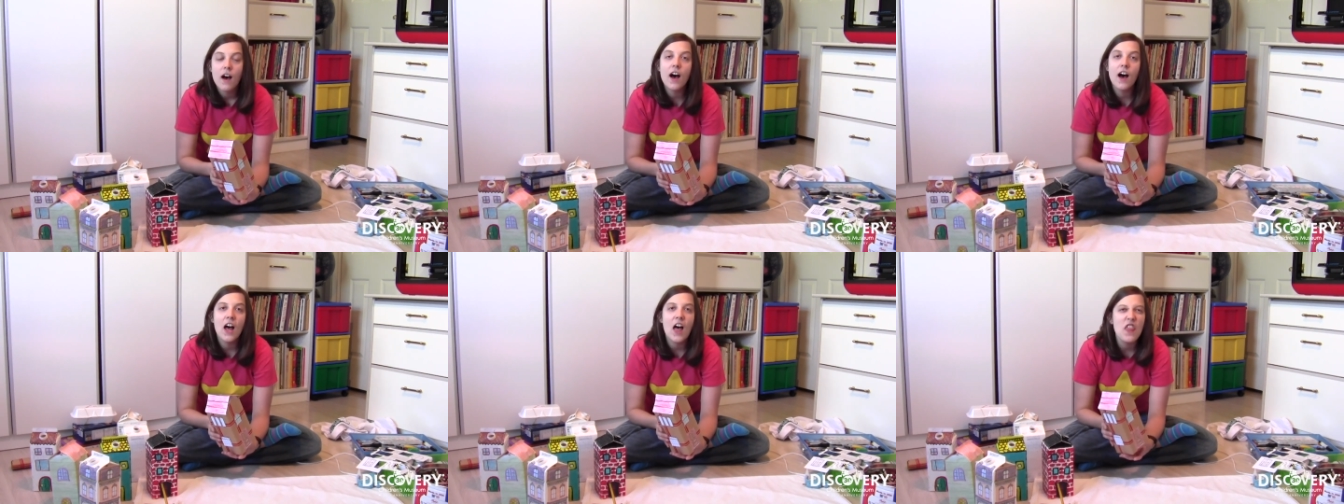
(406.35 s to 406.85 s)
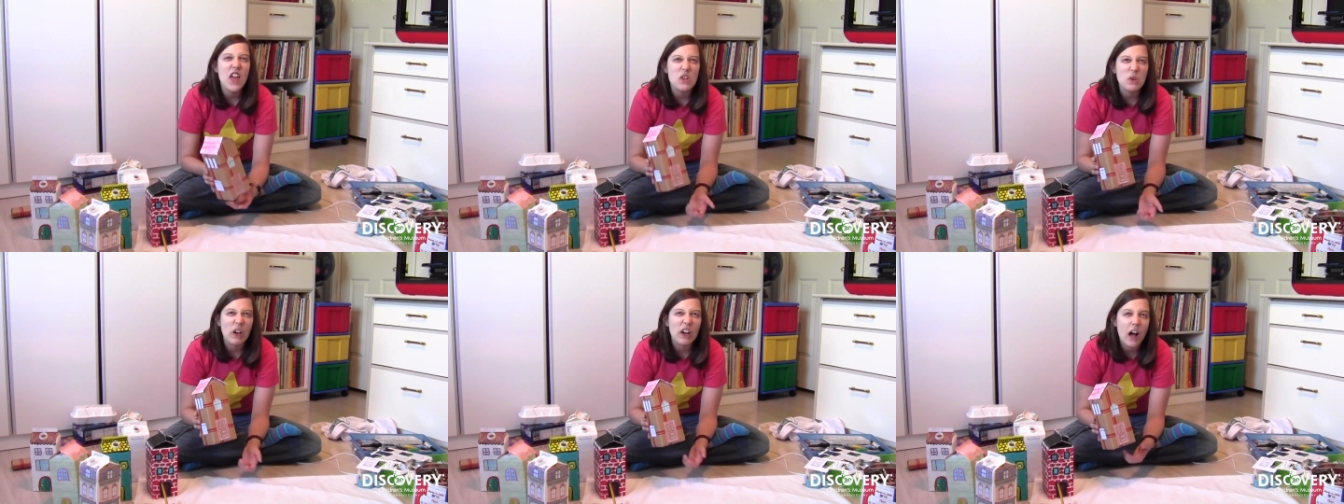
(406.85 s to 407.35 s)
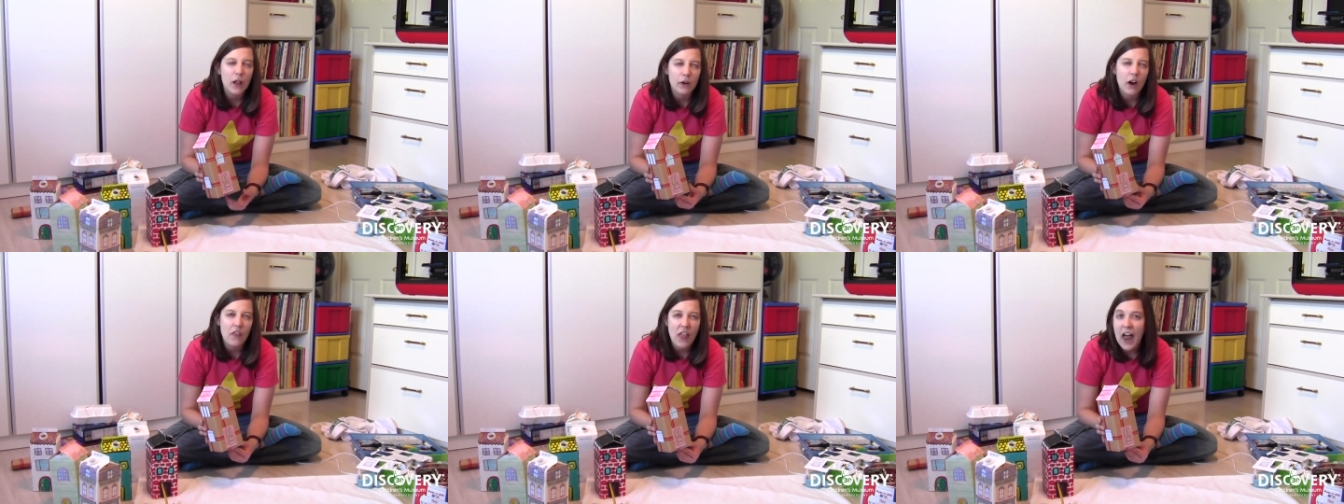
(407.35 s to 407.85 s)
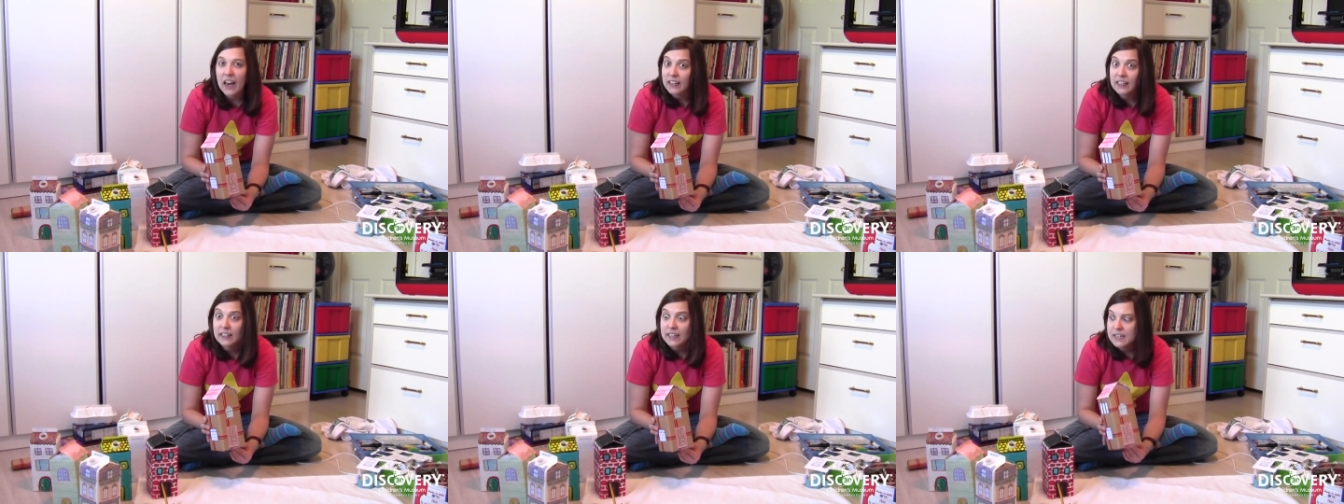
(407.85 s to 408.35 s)
uh, and then you can color on that a
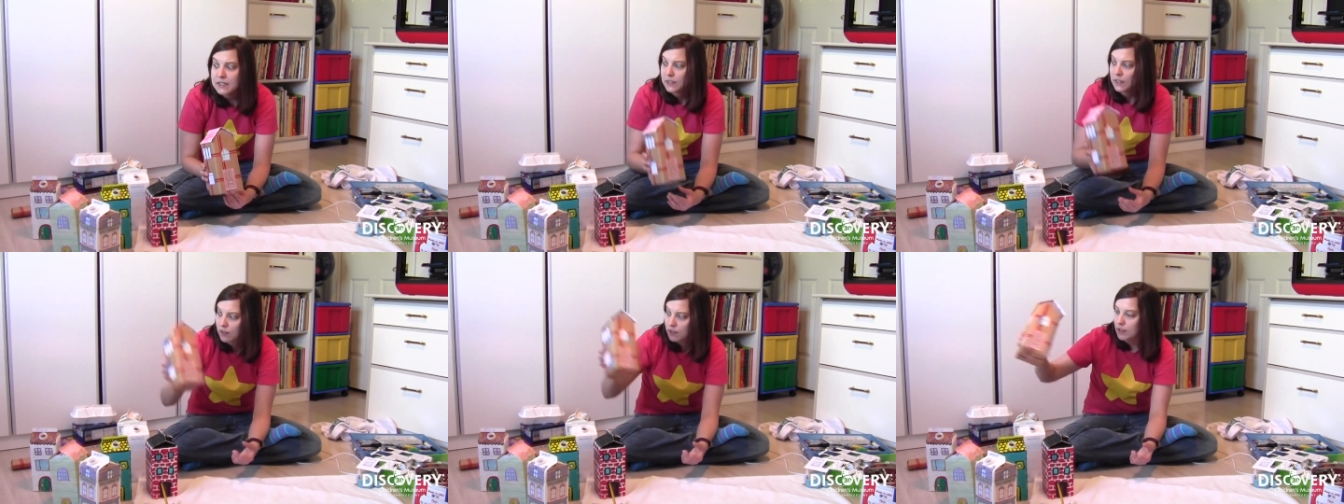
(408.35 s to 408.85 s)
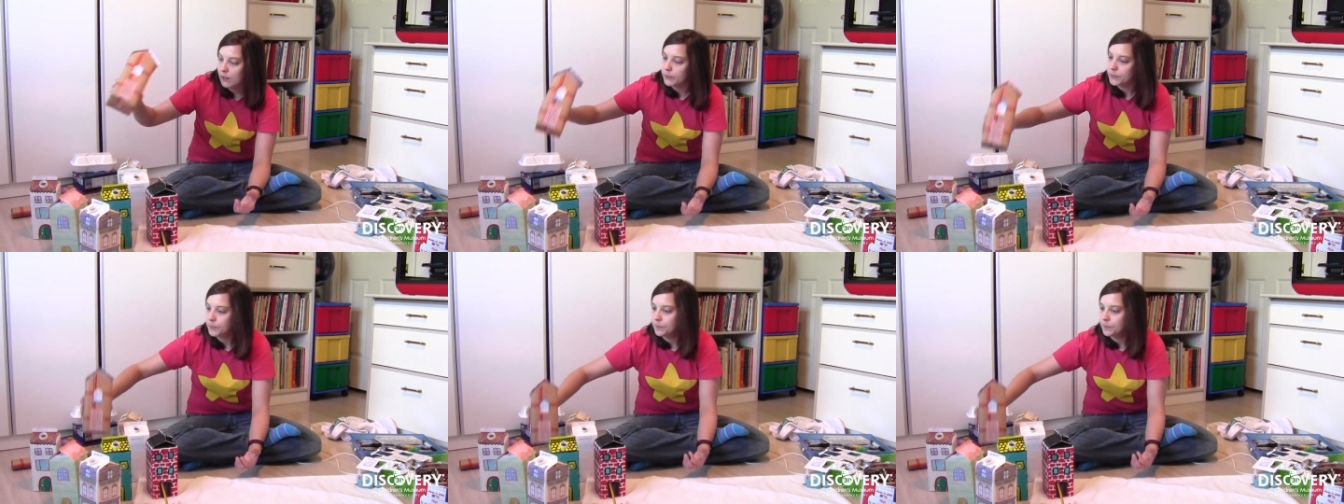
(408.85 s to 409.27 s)
little easier too.